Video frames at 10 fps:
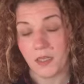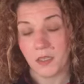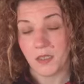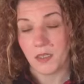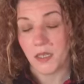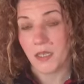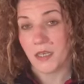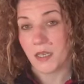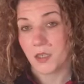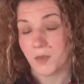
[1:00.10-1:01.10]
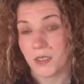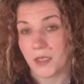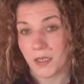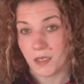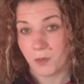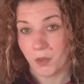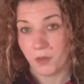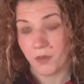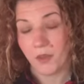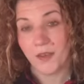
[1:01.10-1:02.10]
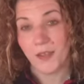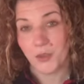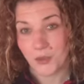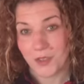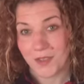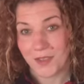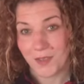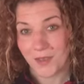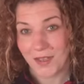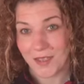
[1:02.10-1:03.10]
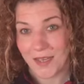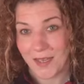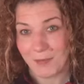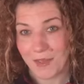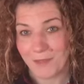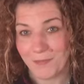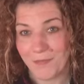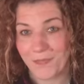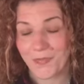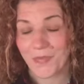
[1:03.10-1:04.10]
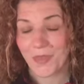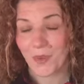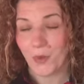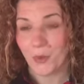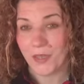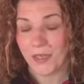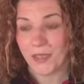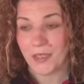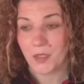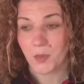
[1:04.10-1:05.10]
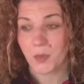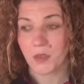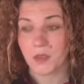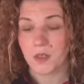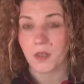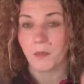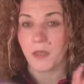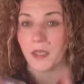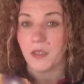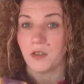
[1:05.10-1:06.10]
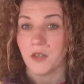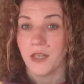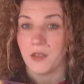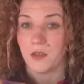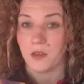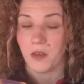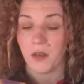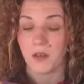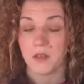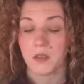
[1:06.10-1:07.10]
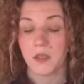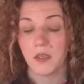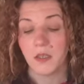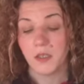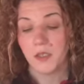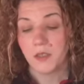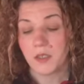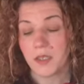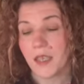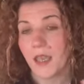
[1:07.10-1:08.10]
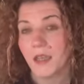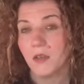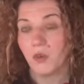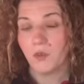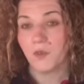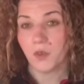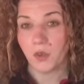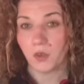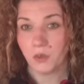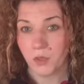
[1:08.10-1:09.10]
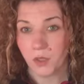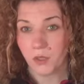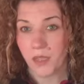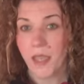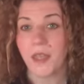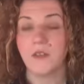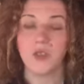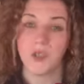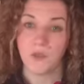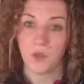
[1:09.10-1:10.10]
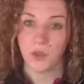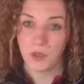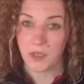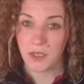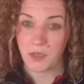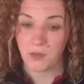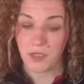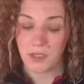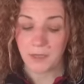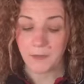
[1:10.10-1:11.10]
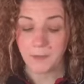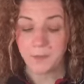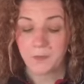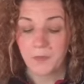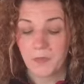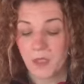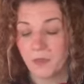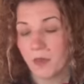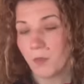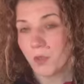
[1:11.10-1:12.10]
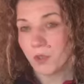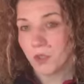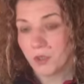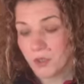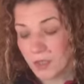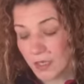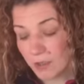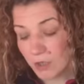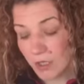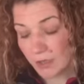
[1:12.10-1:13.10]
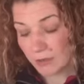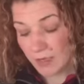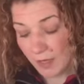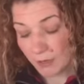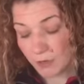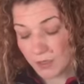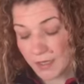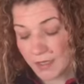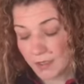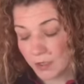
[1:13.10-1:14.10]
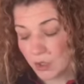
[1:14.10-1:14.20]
is today, next week, next month. Trust in divine timing. Okay, so we're going to start with the angel answer cards to get an overall energy for today's reading. Then we're going to use the Inner Child Tarot deck